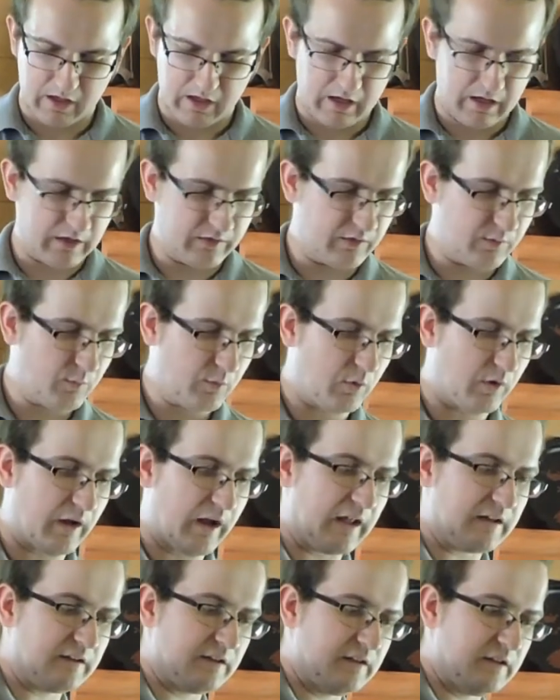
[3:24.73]
And then we're going to
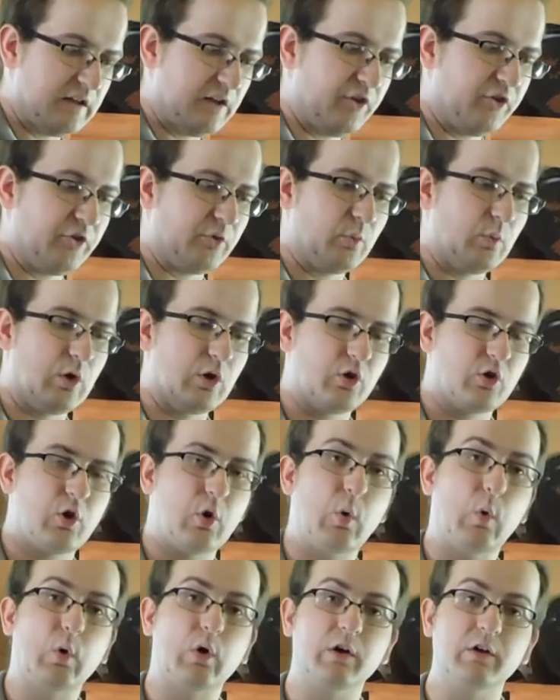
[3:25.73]
add to this 1
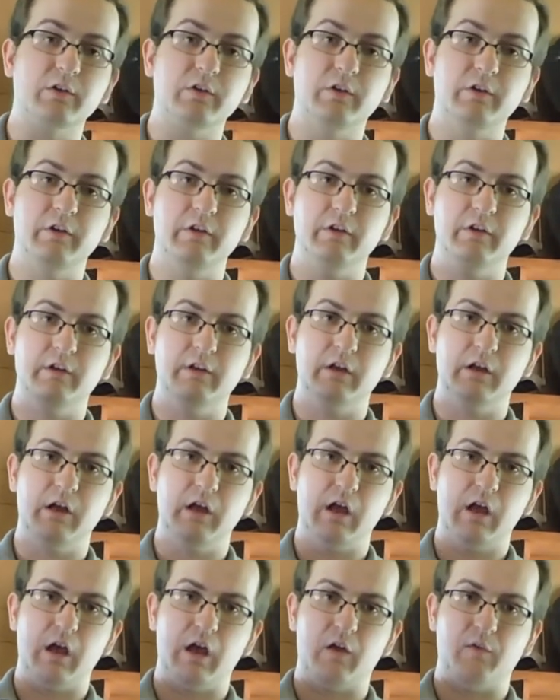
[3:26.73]
quart
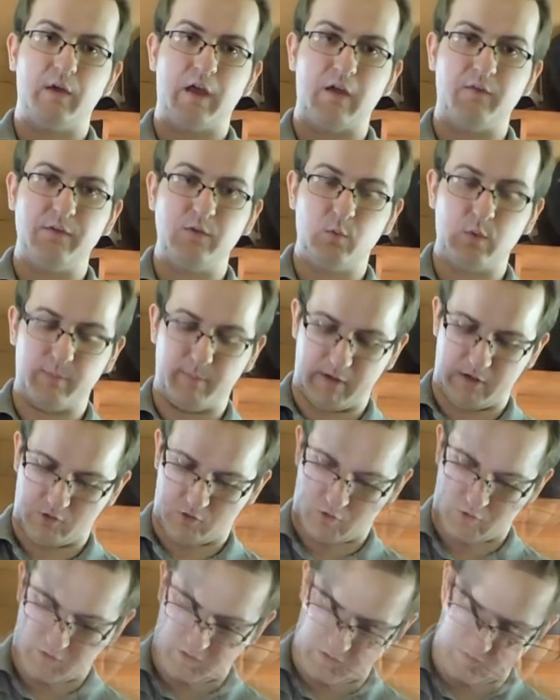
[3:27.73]
of heavy whipping
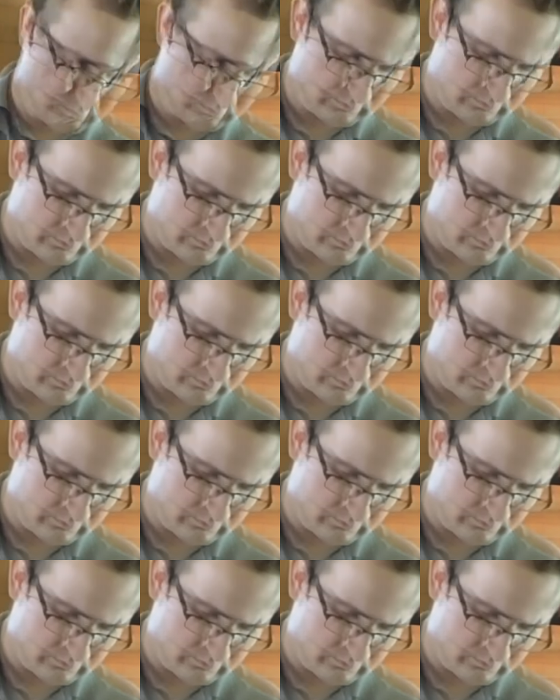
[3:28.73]
cream.